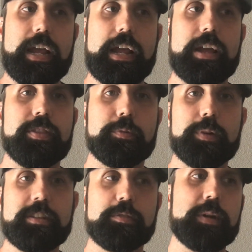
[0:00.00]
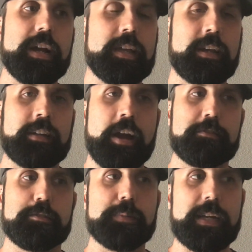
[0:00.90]
And the reason we got kicked off
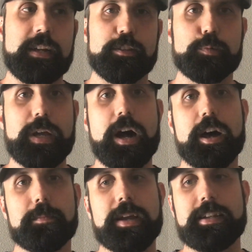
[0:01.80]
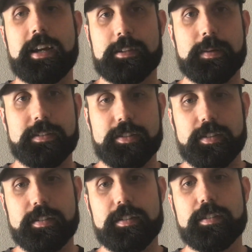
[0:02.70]
is because we automate text messages.